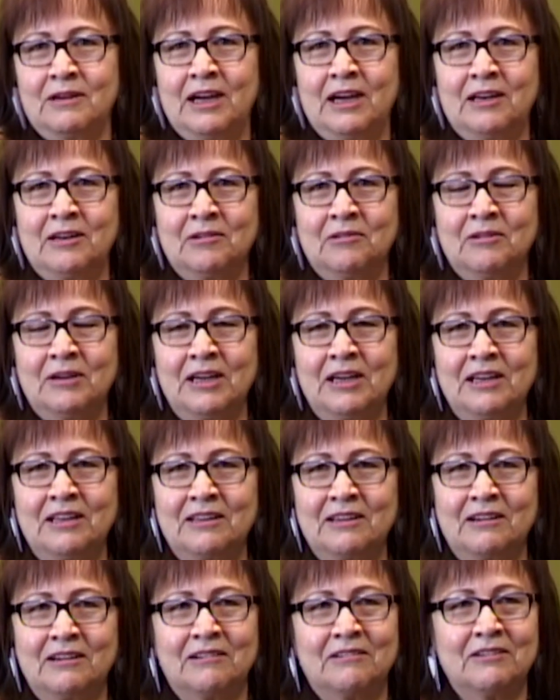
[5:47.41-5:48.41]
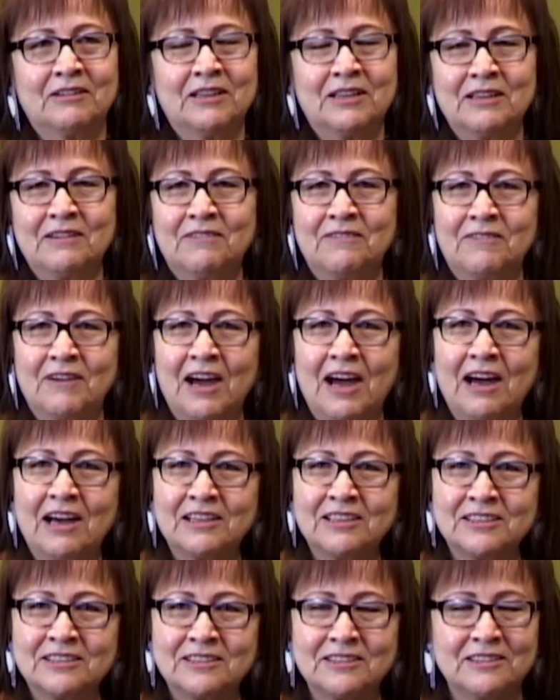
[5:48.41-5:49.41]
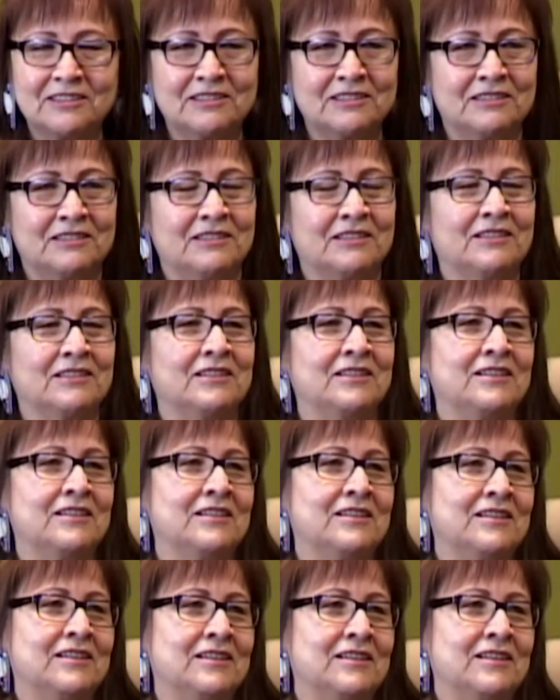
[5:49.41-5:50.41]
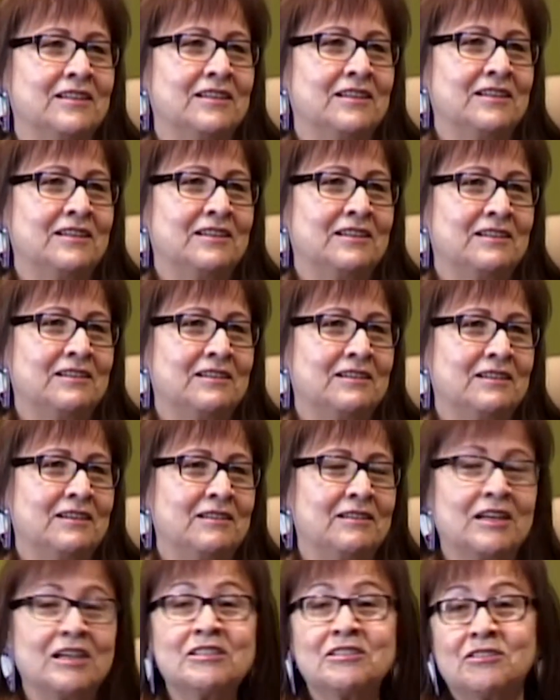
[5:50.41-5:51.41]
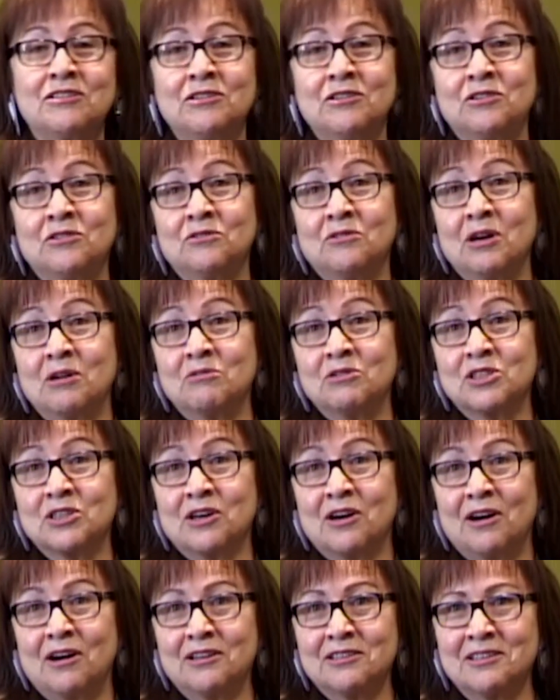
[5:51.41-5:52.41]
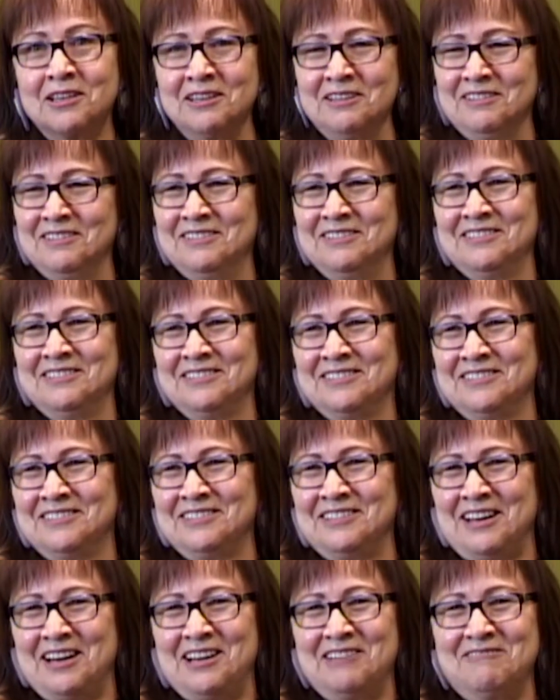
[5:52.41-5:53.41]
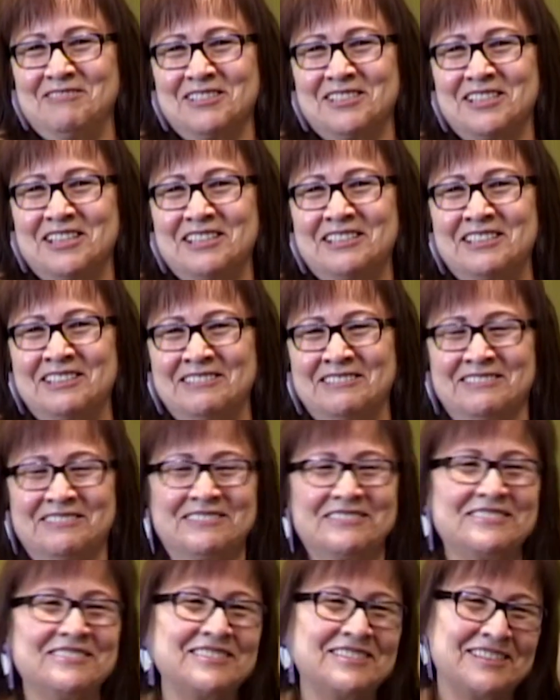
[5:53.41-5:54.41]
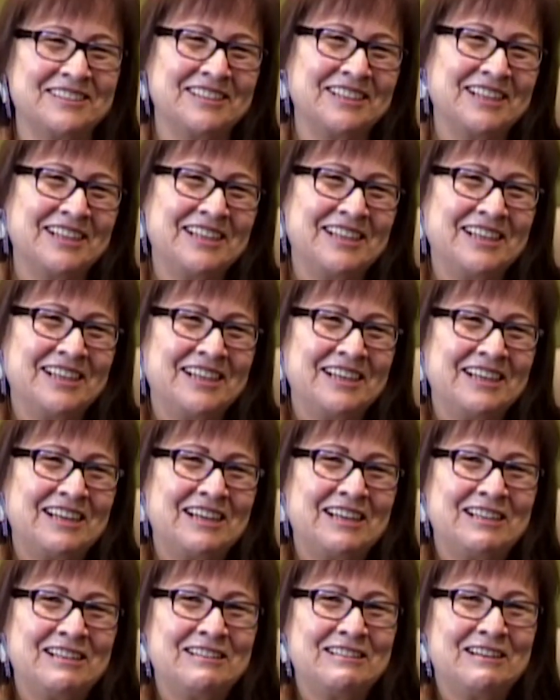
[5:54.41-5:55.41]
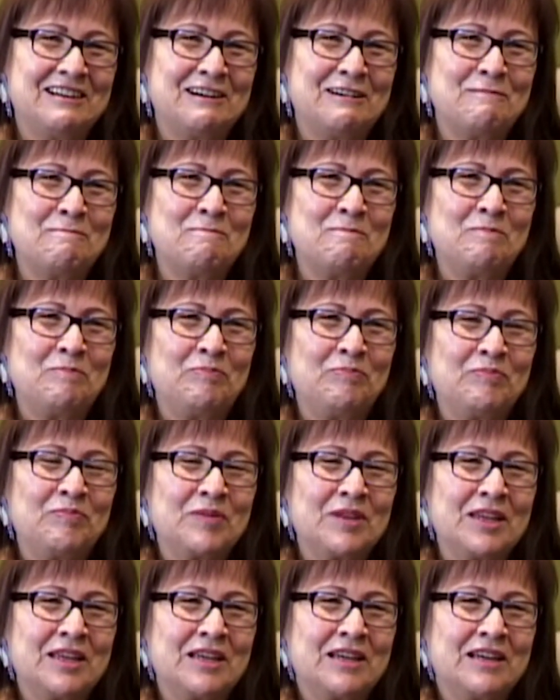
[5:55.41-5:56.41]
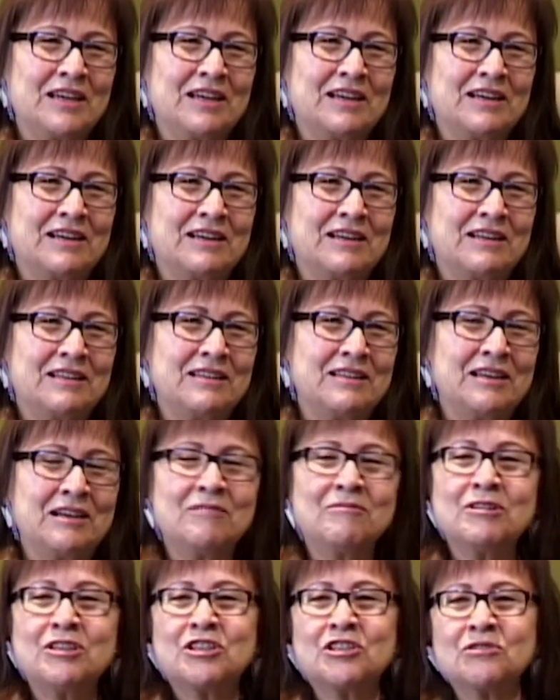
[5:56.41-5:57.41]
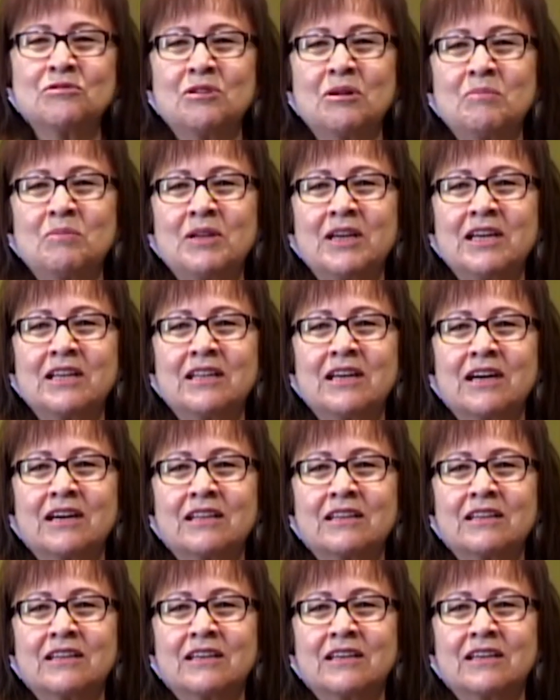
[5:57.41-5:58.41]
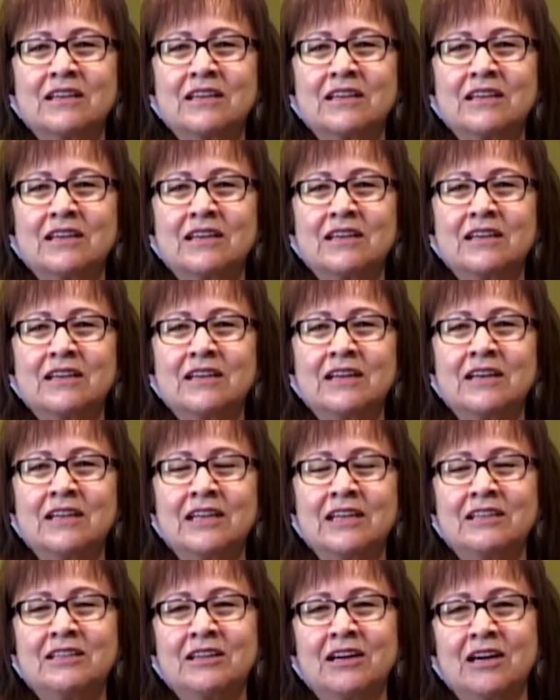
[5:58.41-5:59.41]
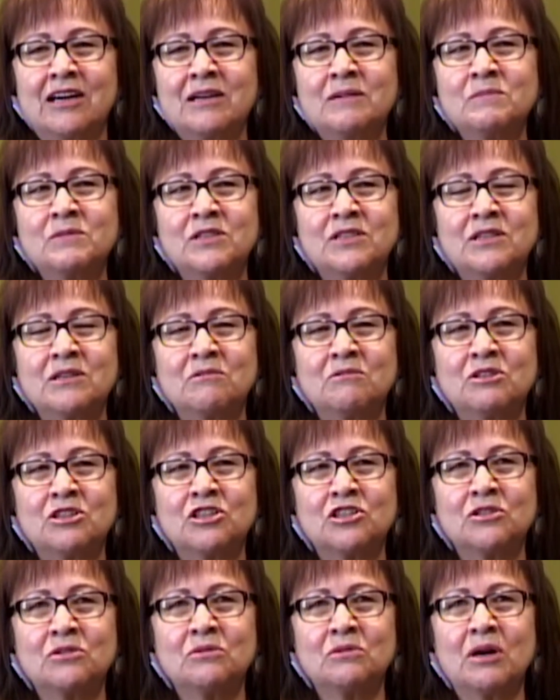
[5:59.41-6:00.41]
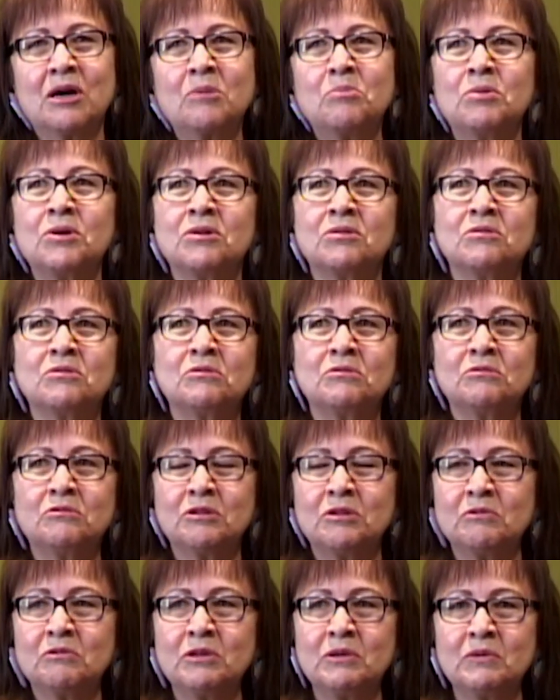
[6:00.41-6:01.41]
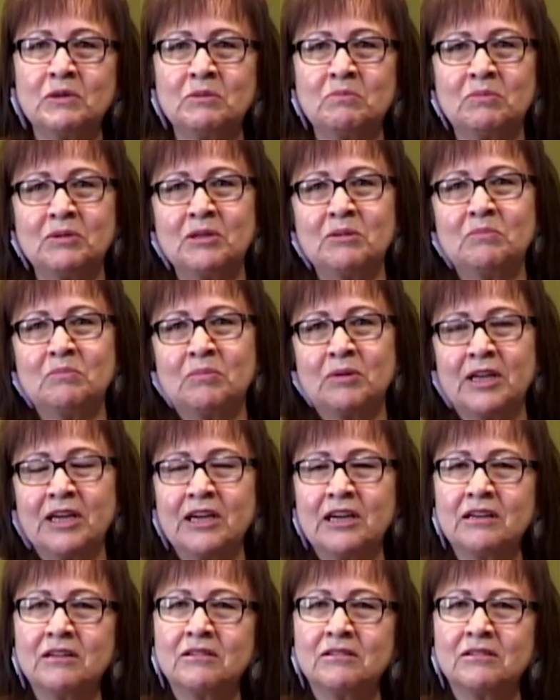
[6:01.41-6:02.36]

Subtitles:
away there really fast, and next thing you know, I was caught. I was it. And they would show up like that. And at times they would show up when we would be playing